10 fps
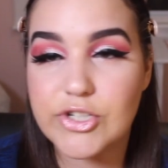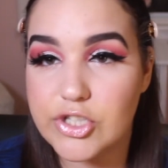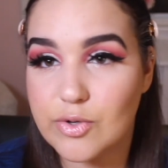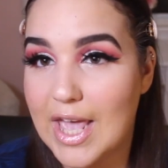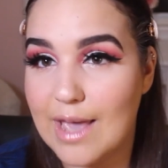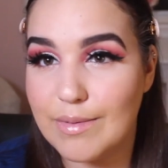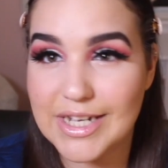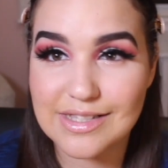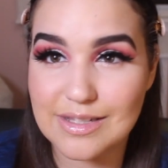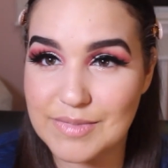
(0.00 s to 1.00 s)
which is okay
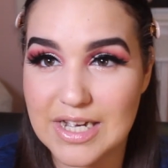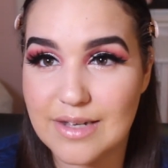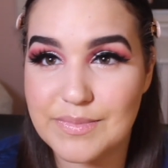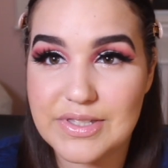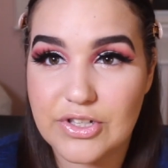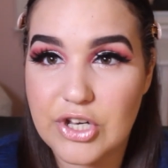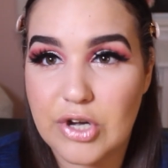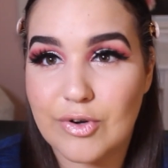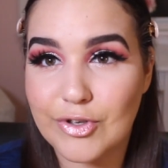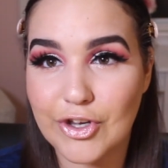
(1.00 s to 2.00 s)
because sometimes, you
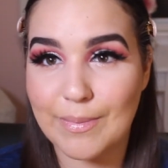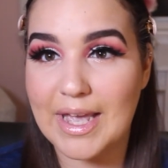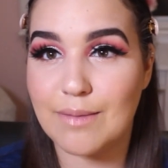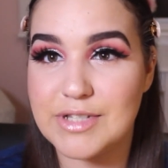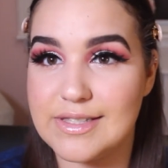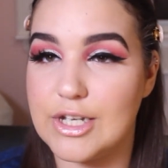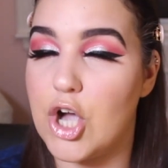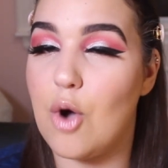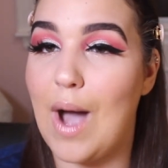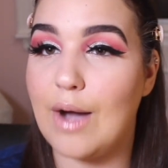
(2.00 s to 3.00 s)
know, your makeup doesn't
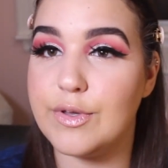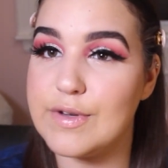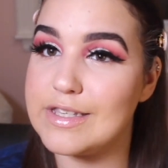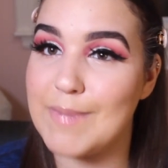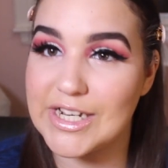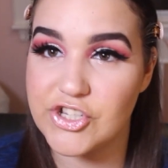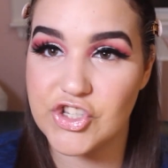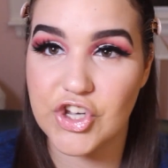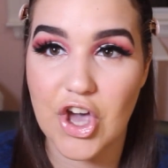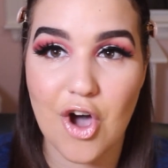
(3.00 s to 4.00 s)
go how you expect it
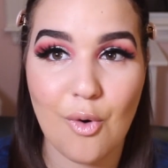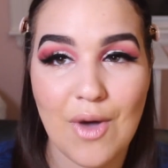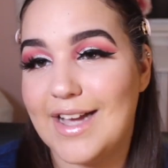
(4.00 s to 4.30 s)
to go.